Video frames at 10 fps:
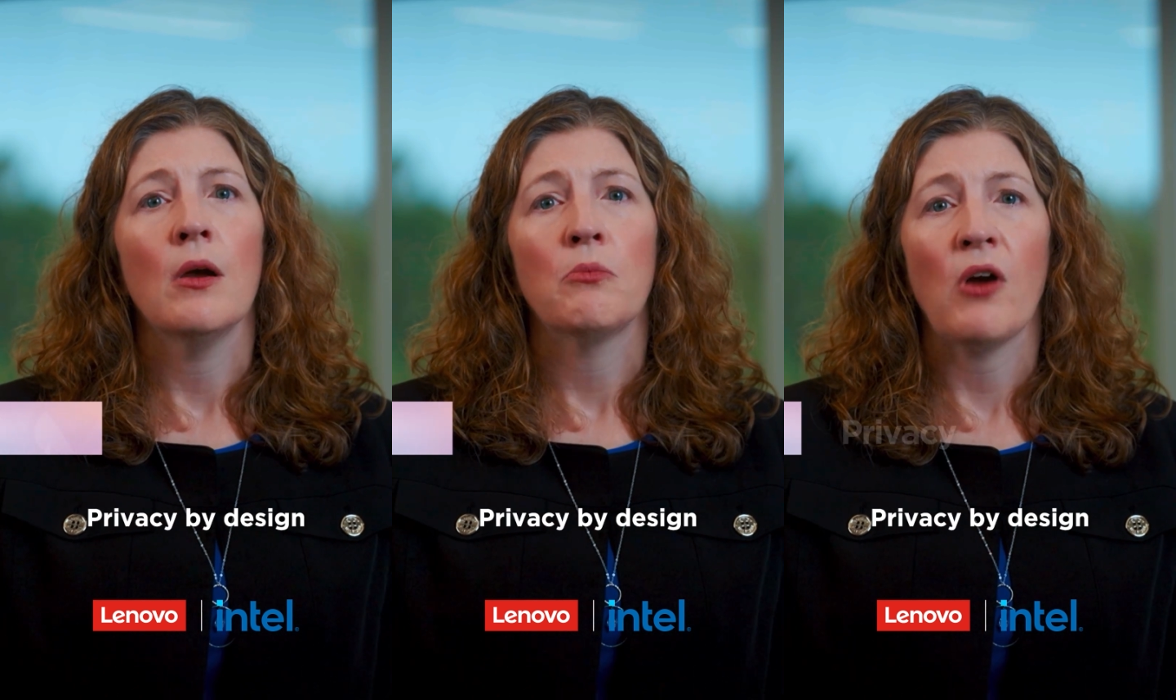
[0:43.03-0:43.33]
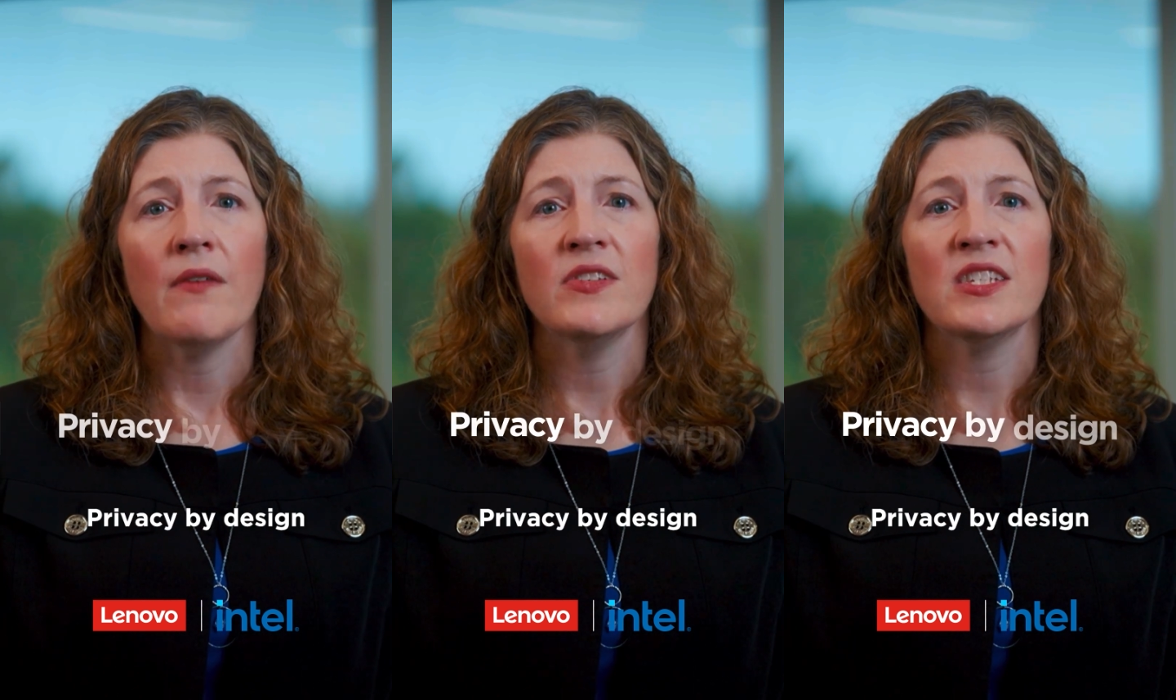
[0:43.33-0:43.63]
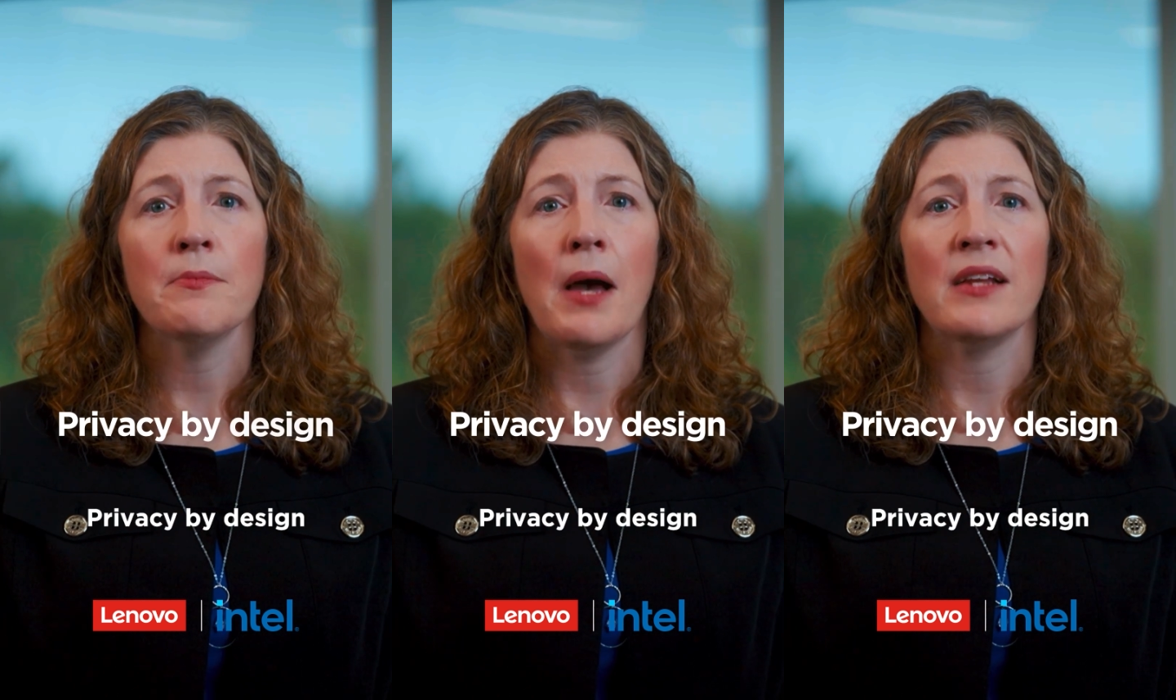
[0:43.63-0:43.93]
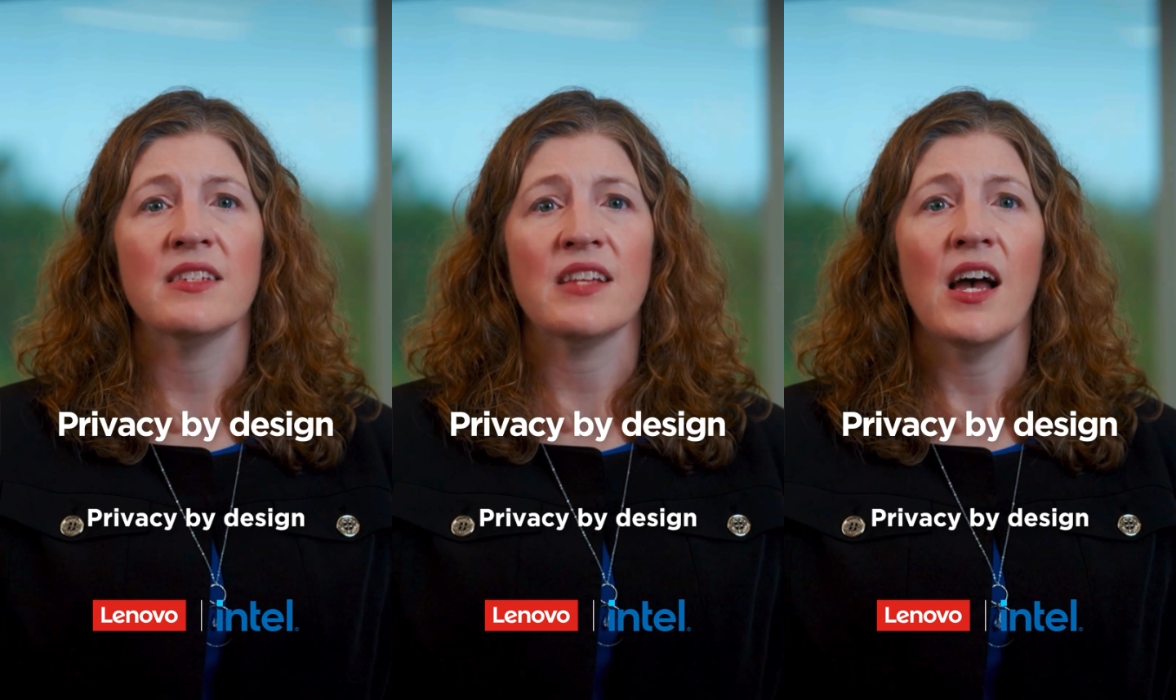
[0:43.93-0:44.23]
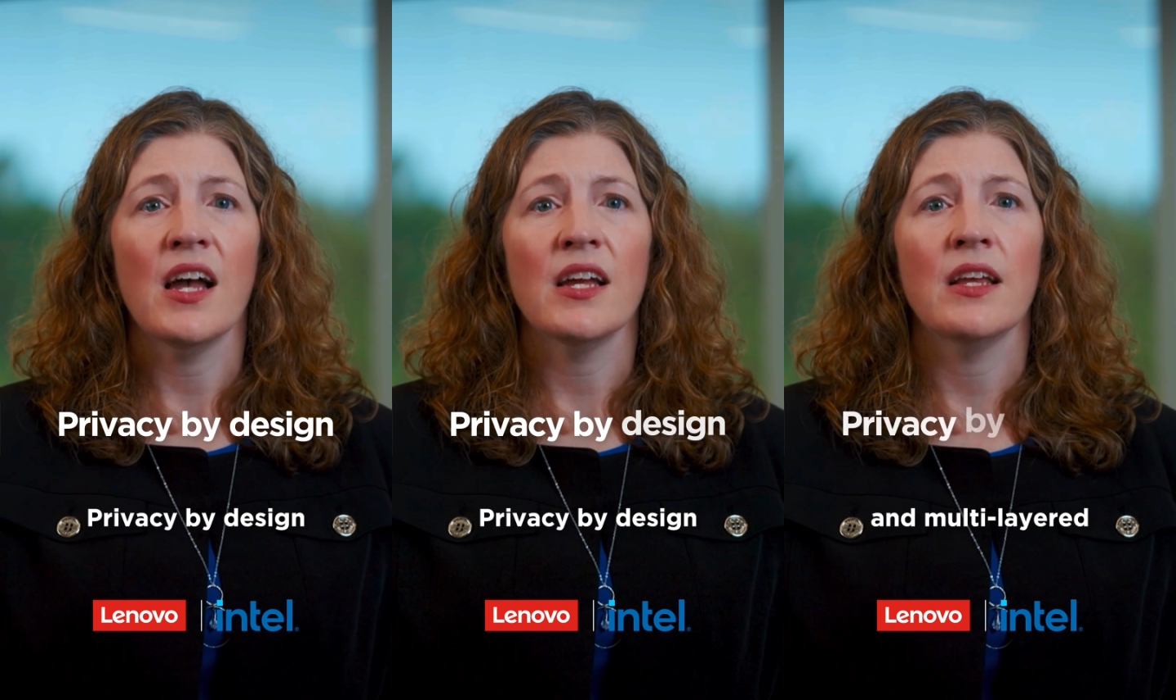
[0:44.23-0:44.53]
Privacy by
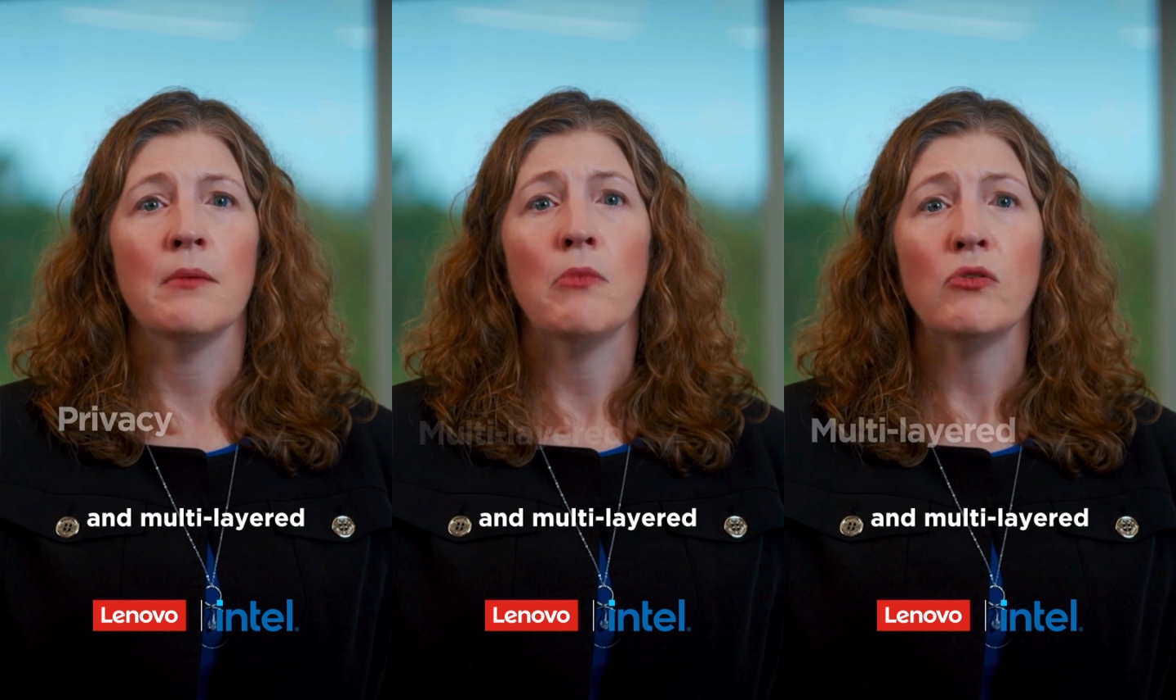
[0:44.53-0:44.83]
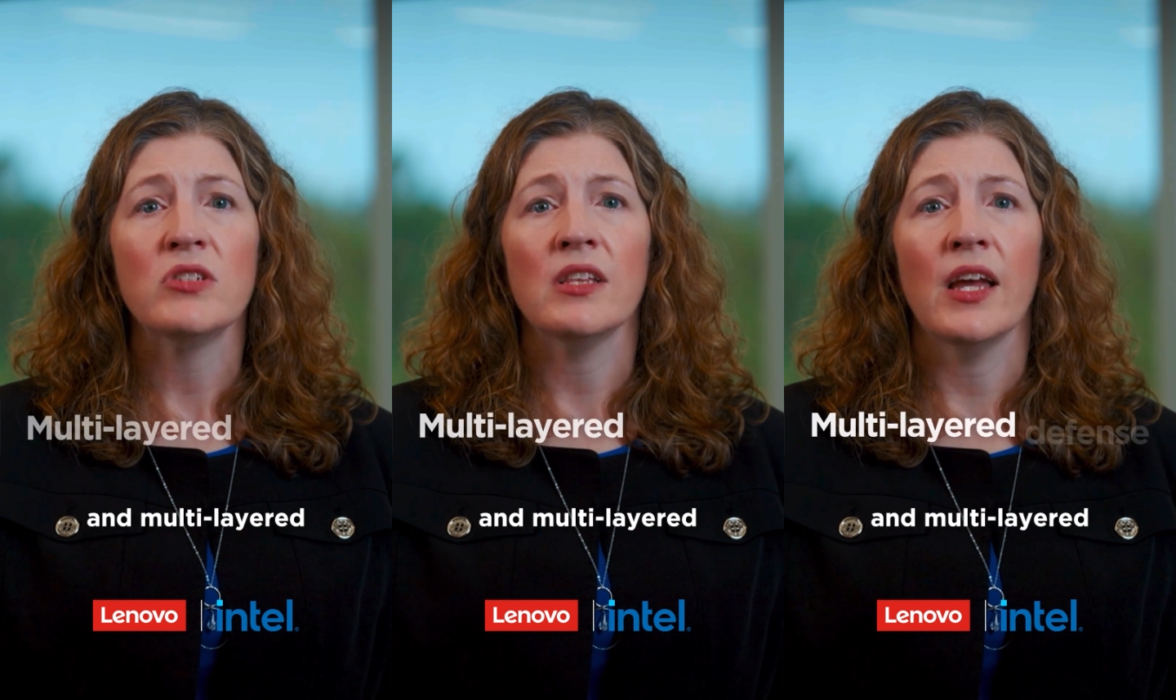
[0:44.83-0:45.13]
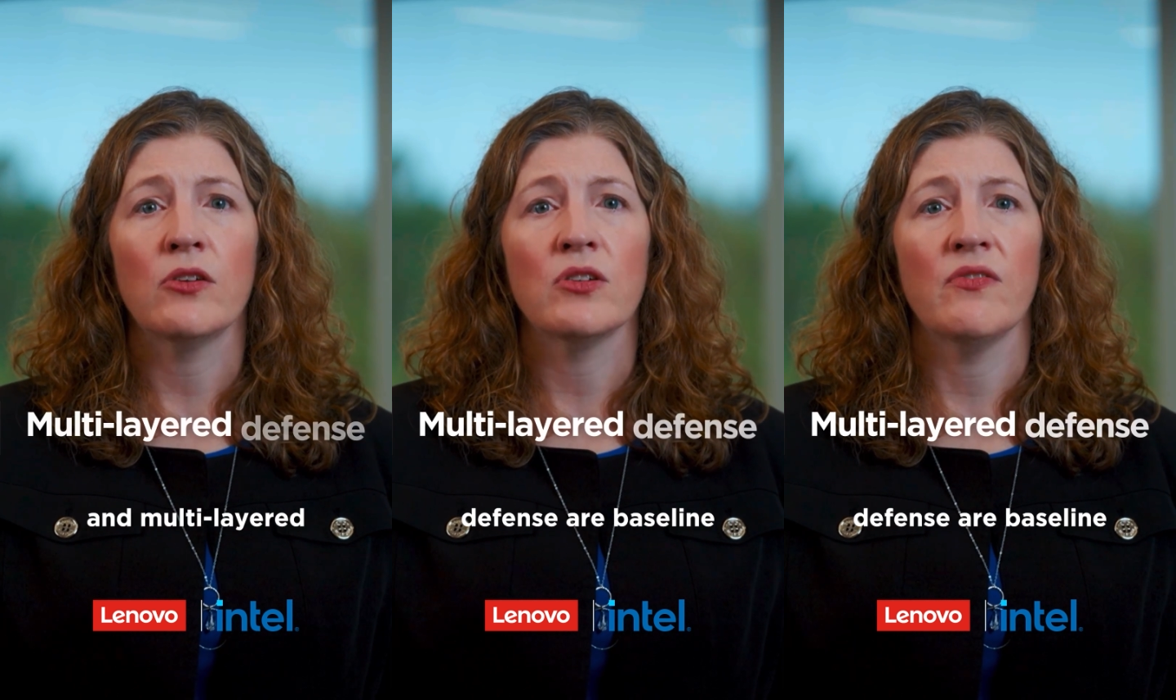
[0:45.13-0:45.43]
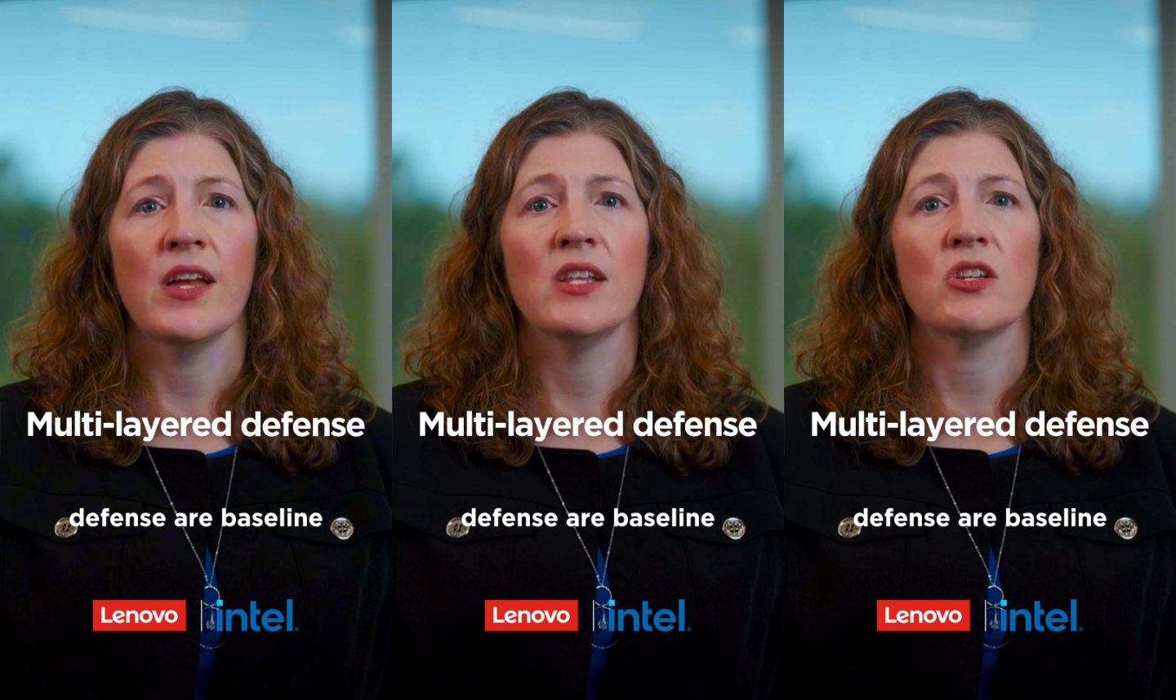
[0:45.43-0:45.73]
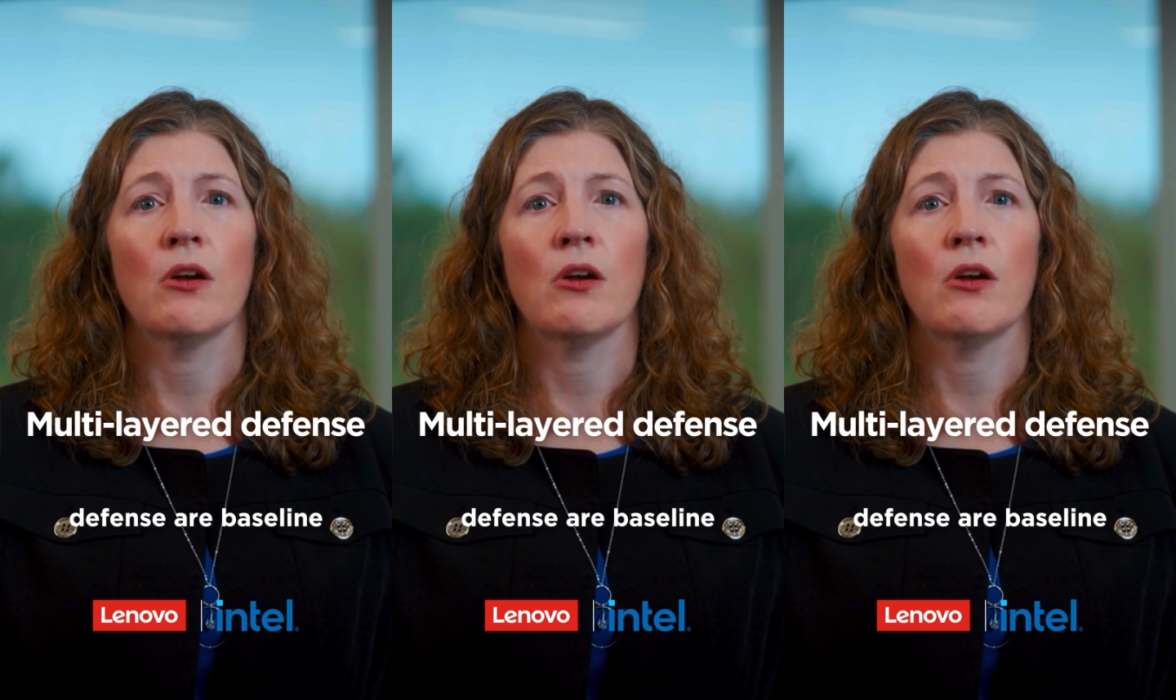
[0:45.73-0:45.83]
design and multi layer defense